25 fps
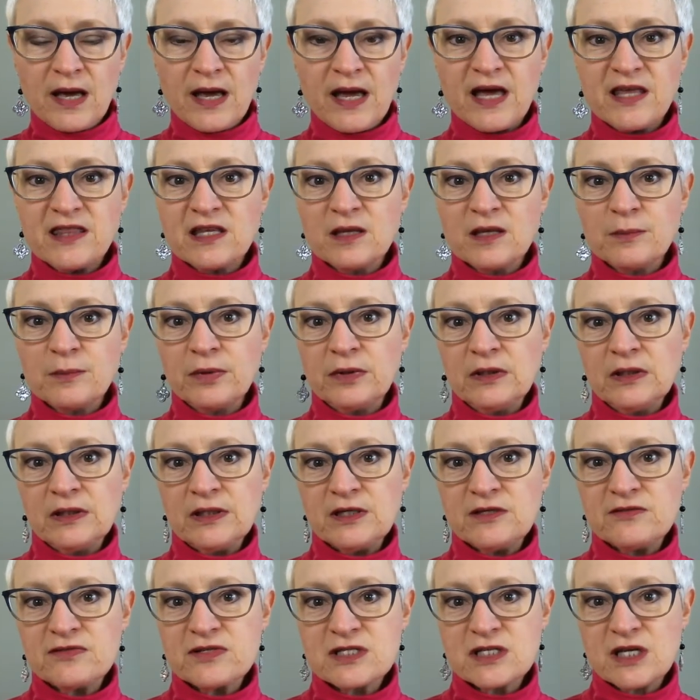and the
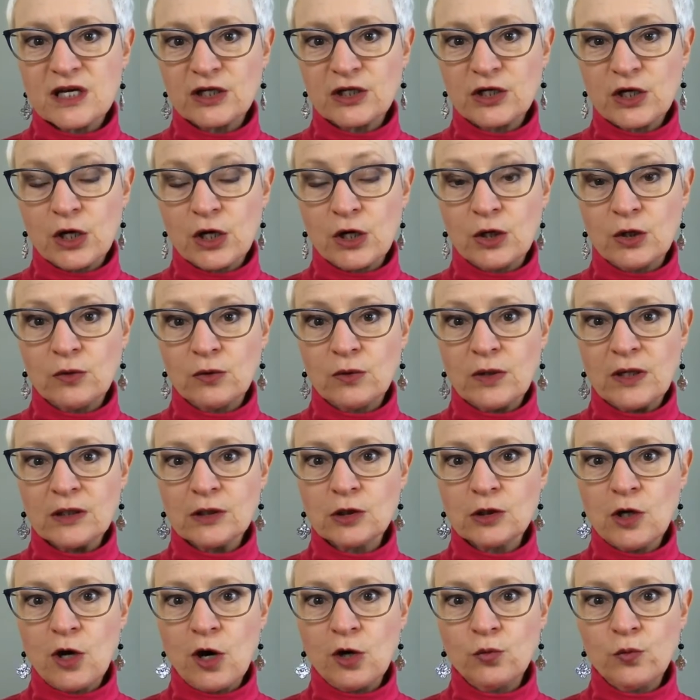beliefs that go
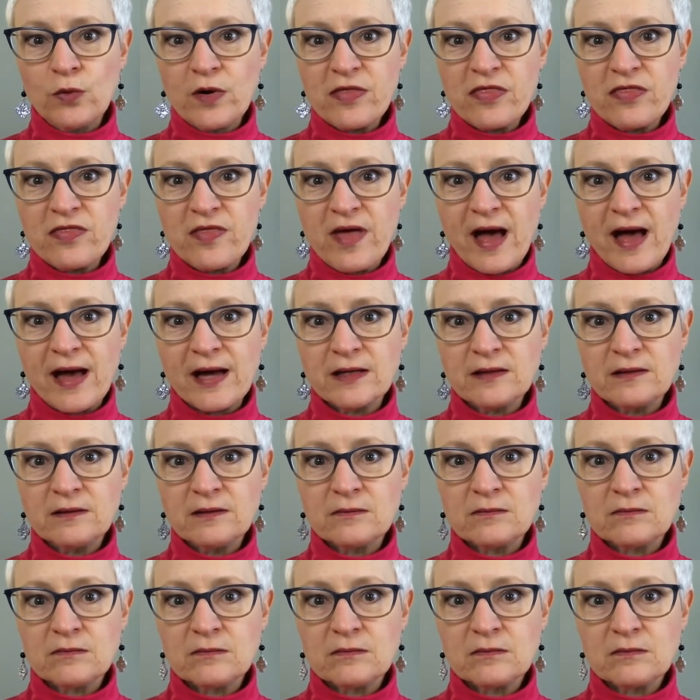along with that,
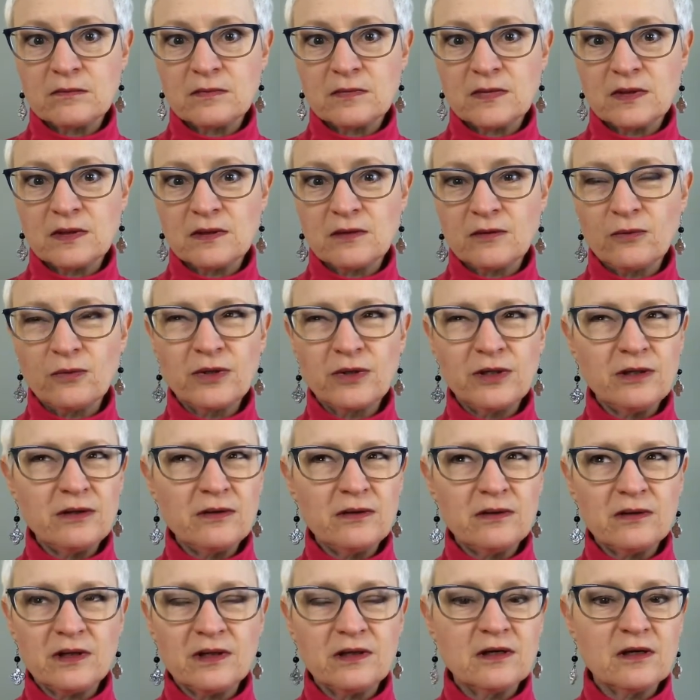what do you
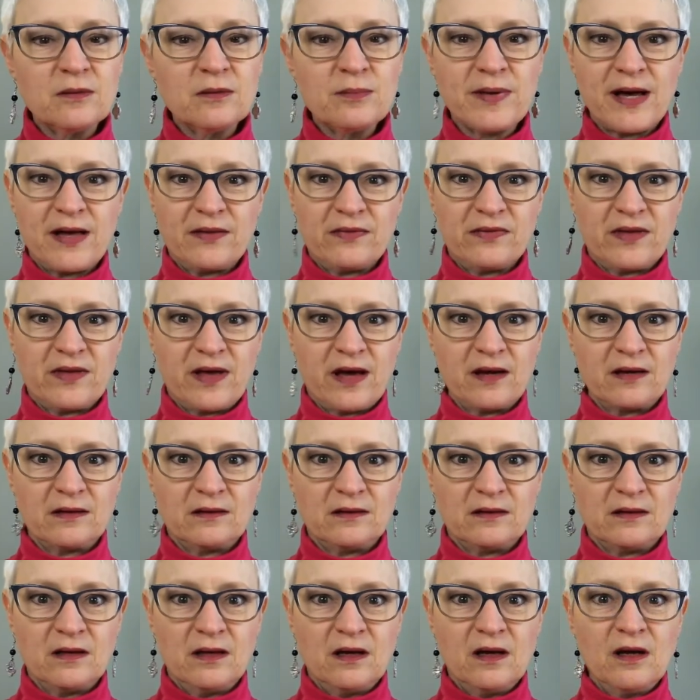think about that?
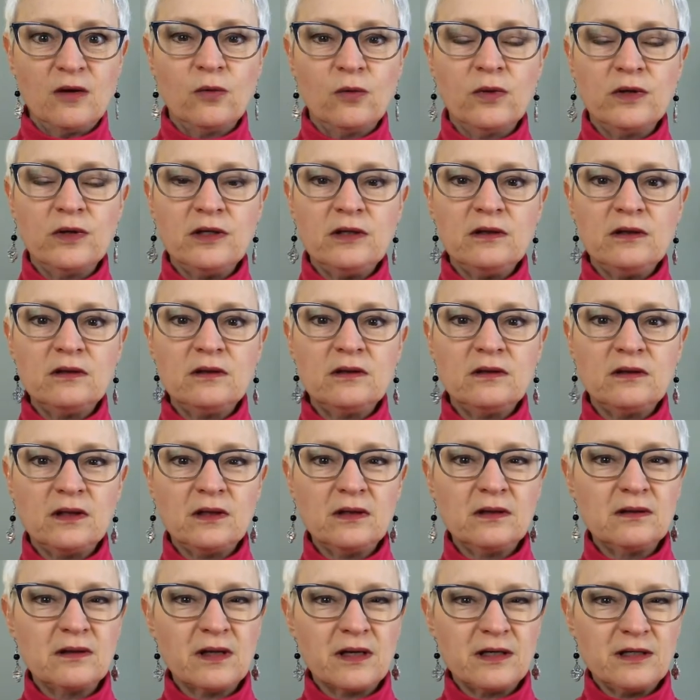What do you
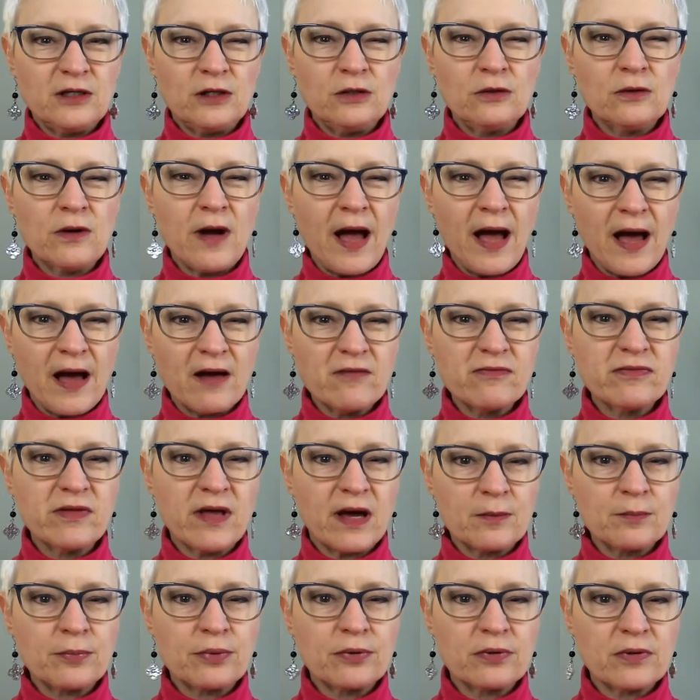think that you have
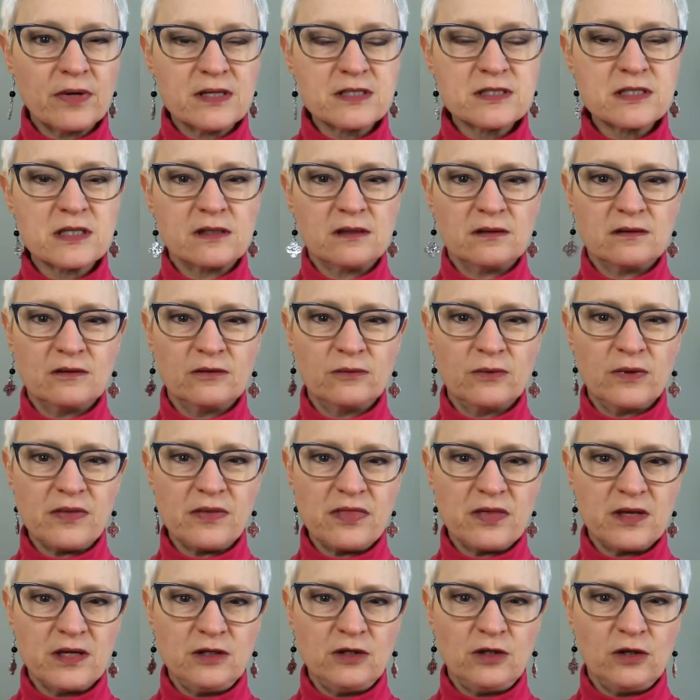that present
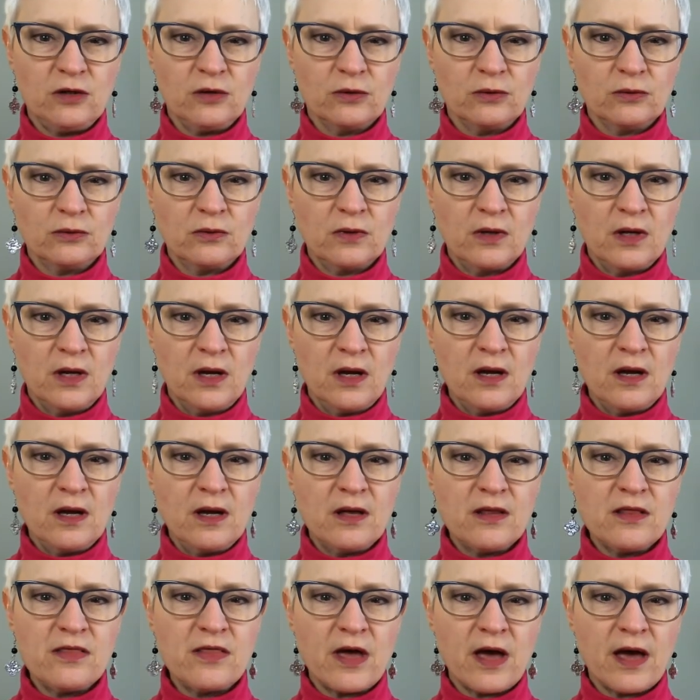within you,
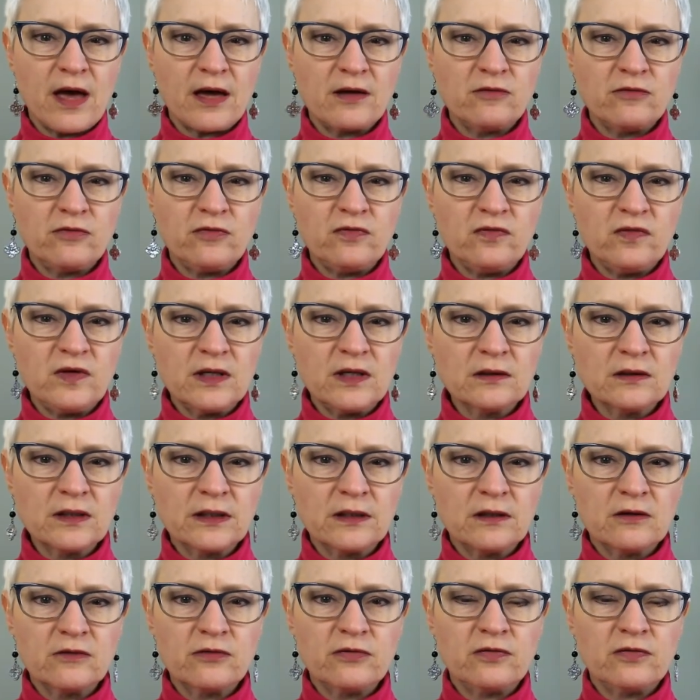that
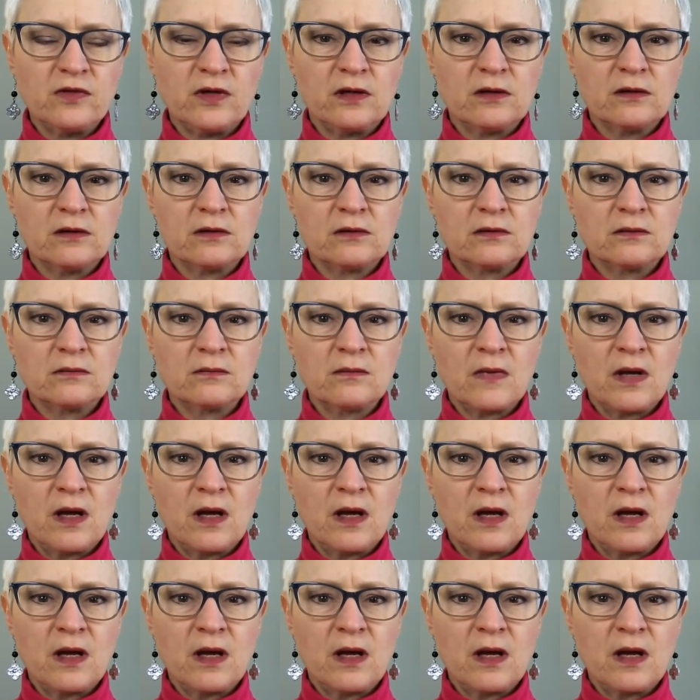feeling of fear?